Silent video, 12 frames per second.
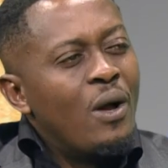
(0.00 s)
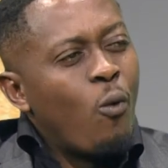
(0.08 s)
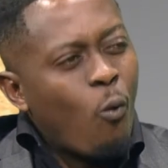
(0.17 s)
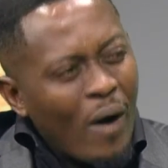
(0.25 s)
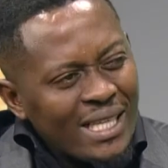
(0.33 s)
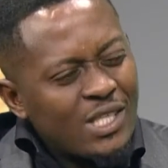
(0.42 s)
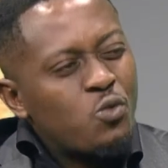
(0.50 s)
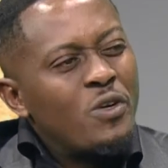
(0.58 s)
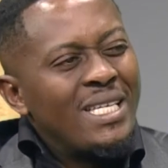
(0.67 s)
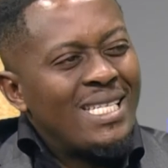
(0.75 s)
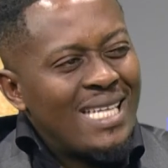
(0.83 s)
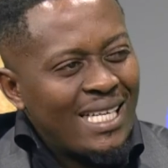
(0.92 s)
Once we
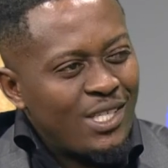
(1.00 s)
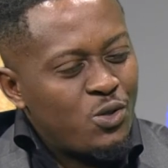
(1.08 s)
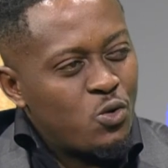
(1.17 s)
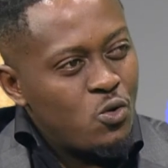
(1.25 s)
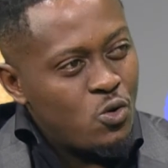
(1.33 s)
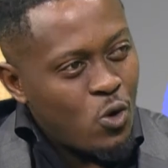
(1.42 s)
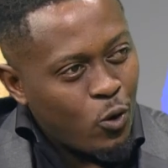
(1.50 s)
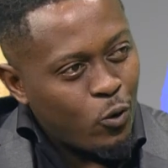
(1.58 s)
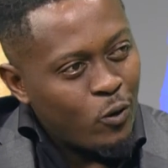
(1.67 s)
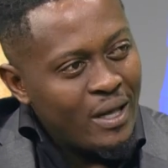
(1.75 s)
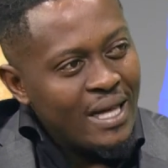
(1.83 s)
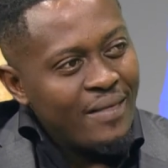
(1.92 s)
start to know
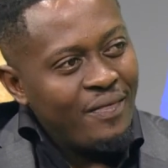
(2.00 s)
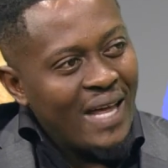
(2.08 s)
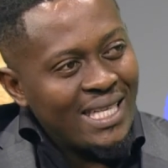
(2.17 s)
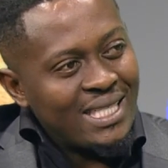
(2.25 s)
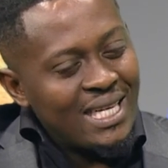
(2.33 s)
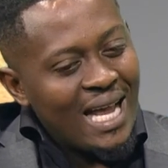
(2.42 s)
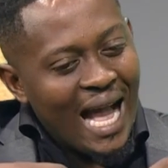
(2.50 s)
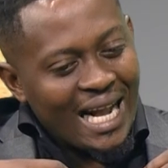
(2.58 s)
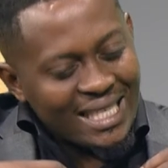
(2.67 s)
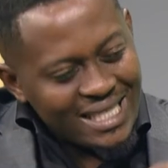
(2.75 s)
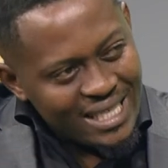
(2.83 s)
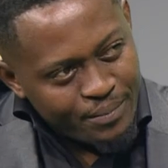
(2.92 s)
that
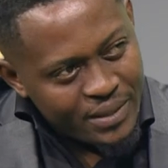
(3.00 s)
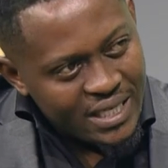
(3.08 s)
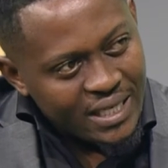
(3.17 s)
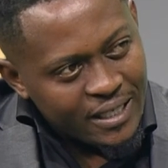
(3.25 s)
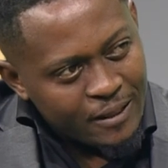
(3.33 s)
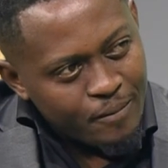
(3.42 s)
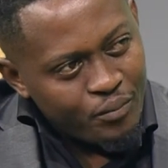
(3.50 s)
accepting